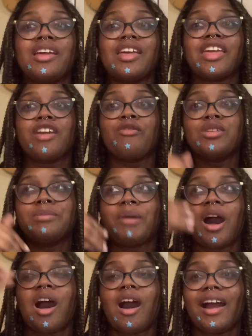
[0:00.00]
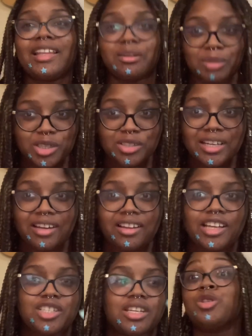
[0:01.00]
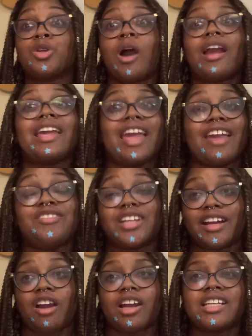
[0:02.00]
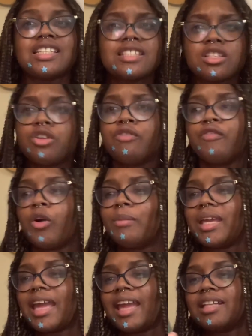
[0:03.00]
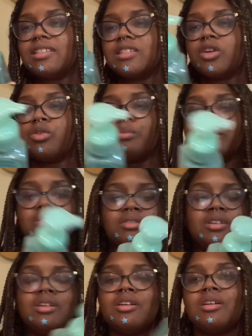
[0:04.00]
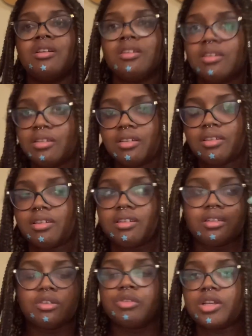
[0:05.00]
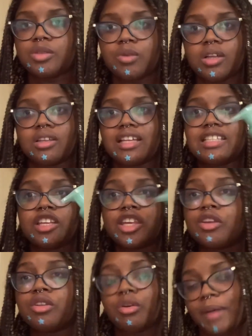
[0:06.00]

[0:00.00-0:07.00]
It was behind the Bridgerton collection. So I caved and I got it because it's a little foaming hand soap. Who doesn't want, it's a cute little